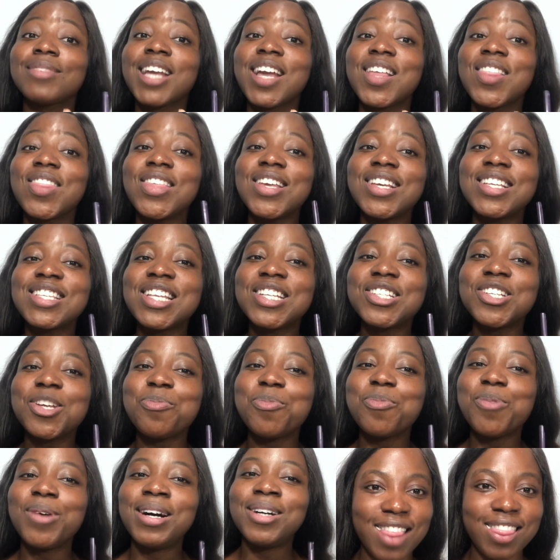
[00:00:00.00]
things end
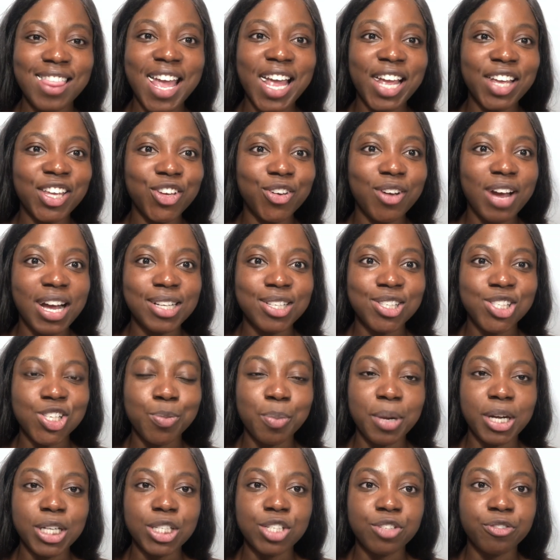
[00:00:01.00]
up well. Thank you guys so
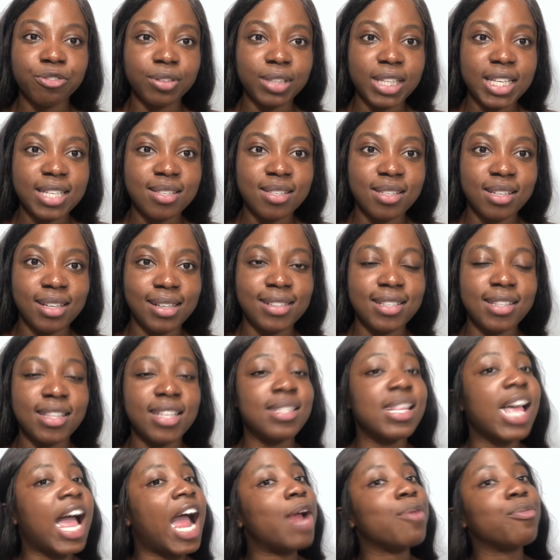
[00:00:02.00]
much for listening to
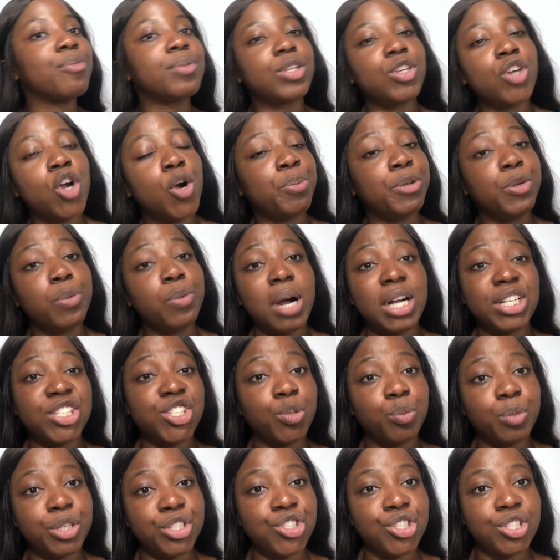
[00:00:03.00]
this. I really hope you watched A
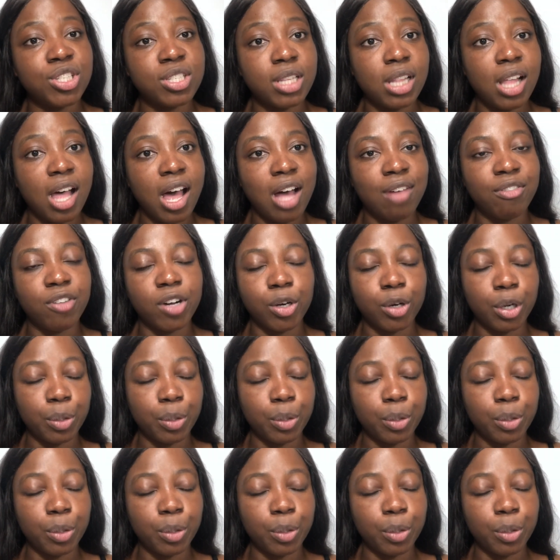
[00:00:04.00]
Witch's Love or A